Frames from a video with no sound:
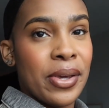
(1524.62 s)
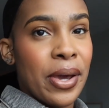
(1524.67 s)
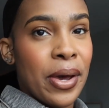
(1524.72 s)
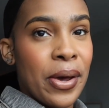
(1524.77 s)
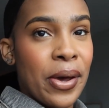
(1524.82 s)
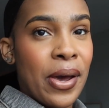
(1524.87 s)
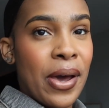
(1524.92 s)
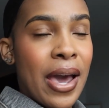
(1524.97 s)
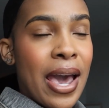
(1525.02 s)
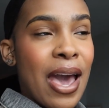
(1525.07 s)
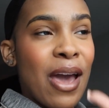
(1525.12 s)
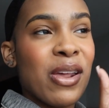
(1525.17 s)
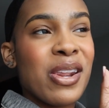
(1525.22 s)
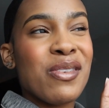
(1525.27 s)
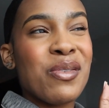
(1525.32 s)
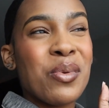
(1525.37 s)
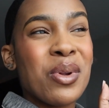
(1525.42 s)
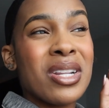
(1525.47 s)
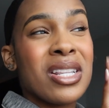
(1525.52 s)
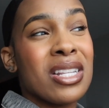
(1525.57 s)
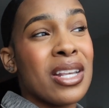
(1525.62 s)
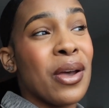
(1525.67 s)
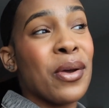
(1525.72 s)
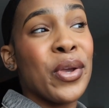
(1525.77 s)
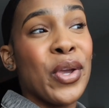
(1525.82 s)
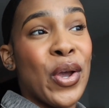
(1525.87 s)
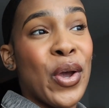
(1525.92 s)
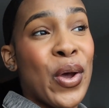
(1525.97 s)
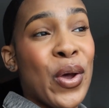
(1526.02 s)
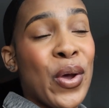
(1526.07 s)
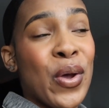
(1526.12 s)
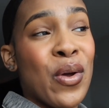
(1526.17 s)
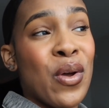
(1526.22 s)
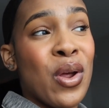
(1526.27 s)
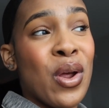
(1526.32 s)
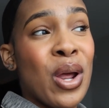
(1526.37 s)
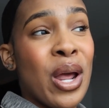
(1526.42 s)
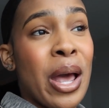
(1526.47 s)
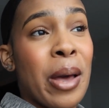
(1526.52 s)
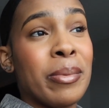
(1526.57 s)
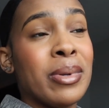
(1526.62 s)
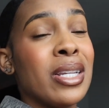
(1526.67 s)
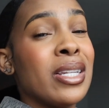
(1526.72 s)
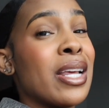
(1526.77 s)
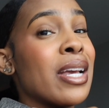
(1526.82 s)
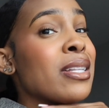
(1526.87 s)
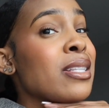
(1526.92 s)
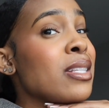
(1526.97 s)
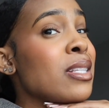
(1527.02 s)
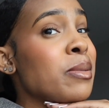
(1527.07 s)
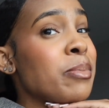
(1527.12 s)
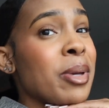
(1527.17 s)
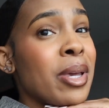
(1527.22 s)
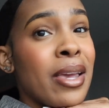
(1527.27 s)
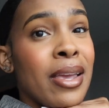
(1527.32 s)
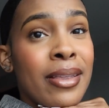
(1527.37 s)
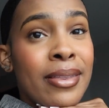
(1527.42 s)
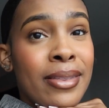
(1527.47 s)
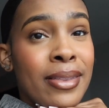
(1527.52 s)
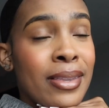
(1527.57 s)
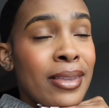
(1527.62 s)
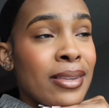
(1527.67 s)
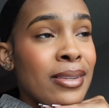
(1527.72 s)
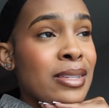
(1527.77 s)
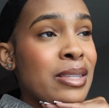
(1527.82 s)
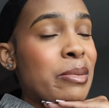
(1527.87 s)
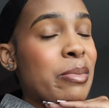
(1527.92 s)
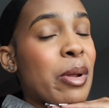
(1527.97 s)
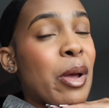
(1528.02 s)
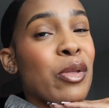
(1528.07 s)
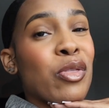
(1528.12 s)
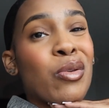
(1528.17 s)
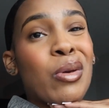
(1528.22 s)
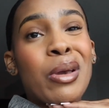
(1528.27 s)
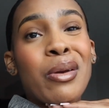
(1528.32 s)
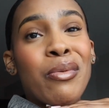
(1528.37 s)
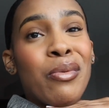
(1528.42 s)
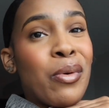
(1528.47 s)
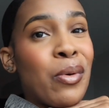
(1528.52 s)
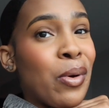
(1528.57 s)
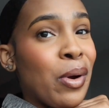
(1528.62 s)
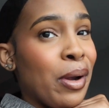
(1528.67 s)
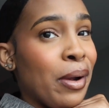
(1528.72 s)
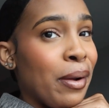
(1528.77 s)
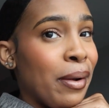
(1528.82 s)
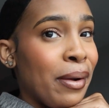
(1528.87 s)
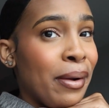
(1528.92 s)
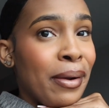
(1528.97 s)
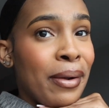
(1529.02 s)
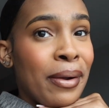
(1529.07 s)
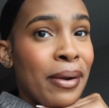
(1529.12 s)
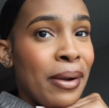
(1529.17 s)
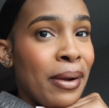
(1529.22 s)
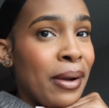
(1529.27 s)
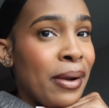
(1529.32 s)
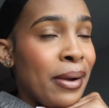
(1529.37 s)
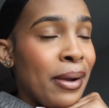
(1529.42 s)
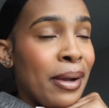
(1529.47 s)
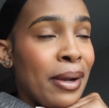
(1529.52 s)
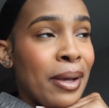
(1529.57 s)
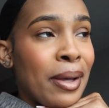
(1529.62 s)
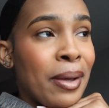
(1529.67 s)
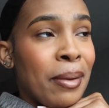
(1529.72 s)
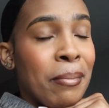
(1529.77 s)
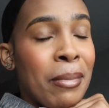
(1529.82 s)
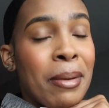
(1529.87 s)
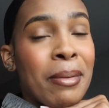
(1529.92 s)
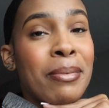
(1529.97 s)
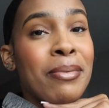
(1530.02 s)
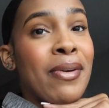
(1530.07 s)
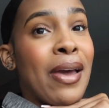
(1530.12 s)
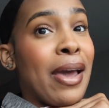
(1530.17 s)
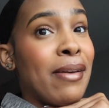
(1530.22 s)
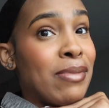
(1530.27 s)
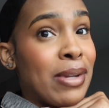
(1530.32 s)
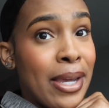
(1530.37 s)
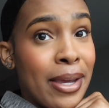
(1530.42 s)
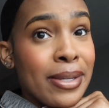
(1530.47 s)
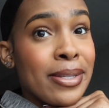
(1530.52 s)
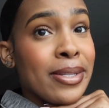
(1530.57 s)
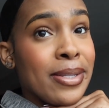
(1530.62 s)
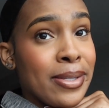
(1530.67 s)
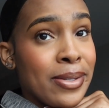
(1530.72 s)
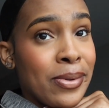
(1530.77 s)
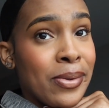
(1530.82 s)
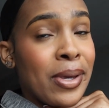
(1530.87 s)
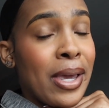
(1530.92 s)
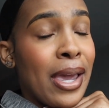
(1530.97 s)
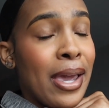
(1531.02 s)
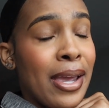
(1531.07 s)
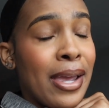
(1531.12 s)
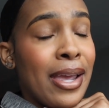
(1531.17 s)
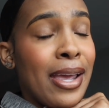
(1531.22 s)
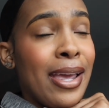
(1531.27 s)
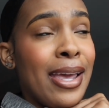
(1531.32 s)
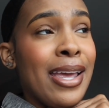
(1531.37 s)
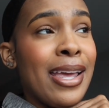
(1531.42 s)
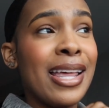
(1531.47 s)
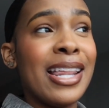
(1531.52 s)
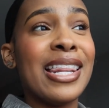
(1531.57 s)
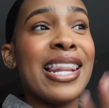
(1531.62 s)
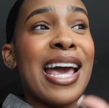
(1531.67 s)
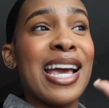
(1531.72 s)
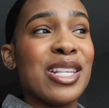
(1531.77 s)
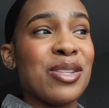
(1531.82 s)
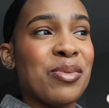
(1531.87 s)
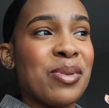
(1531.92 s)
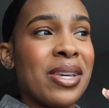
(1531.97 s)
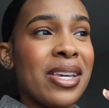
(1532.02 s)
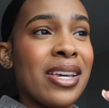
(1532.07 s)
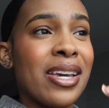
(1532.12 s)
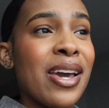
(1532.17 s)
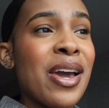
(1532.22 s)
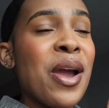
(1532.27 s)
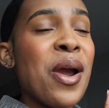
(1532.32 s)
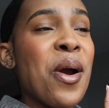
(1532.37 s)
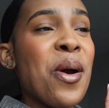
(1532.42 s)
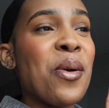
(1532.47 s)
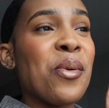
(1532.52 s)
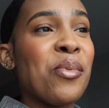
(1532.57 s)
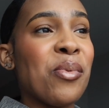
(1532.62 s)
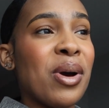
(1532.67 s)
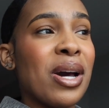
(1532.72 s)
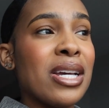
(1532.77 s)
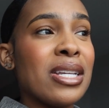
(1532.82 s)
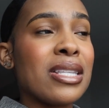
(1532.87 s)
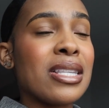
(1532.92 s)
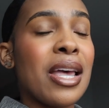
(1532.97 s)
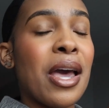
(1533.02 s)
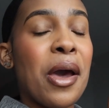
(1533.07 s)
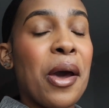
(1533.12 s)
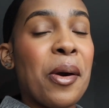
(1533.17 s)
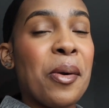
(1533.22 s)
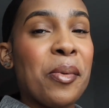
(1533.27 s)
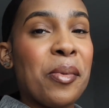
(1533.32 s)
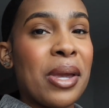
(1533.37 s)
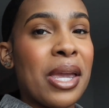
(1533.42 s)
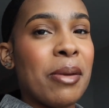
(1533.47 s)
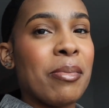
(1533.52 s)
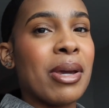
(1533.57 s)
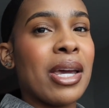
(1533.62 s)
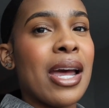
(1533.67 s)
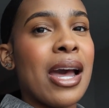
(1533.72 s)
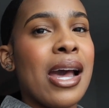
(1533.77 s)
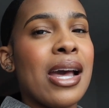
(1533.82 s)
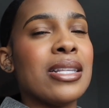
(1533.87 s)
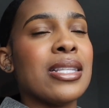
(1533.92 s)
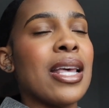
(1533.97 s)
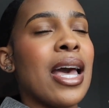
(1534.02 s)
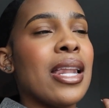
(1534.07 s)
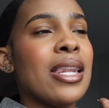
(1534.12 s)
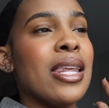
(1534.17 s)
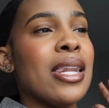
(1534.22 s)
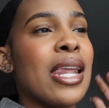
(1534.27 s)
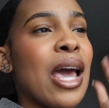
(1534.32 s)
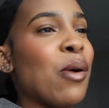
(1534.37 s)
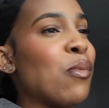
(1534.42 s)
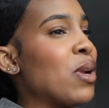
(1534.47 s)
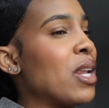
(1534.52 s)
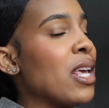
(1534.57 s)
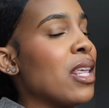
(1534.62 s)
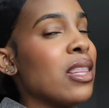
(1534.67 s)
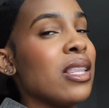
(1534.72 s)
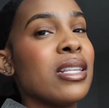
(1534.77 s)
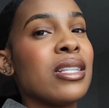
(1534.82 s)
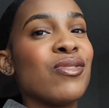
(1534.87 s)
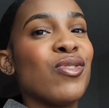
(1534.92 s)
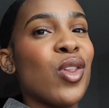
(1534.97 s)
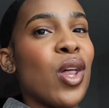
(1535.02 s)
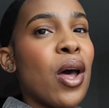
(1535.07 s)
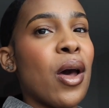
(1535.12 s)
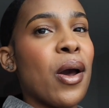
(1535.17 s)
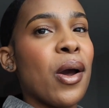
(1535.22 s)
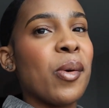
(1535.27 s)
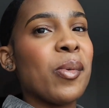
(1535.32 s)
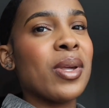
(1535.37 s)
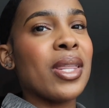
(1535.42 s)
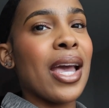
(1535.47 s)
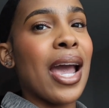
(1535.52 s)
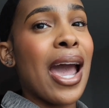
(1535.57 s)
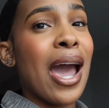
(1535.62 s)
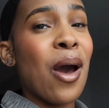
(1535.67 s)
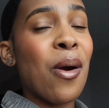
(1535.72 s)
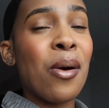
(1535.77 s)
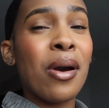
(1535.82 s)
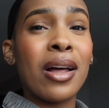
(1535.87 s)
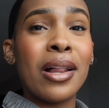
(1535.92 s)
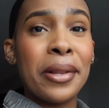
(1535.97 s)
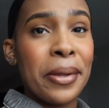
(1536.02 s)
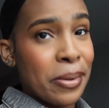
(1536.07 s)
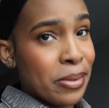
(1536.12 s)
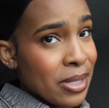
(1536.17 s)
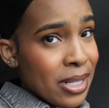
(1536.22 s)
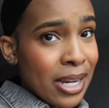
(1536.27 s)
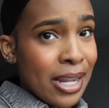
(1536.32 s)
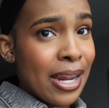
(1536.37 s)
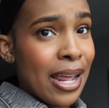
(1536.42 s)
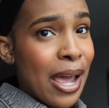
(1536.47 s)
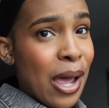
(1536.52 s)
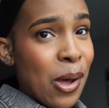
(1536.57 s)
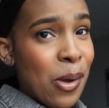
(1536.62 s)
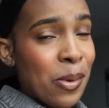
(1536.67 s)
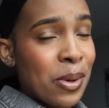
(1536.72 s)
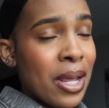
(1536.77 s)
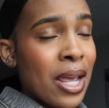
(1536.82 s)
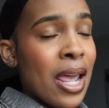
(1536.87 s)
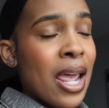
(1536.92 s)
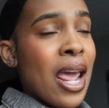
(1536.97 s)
y'all. I don't even wanna tell y'all how many days it's been. It's about three or four, maybe five days, okay? Last week was a week, but guys, I did not want to end this vlog without closing it out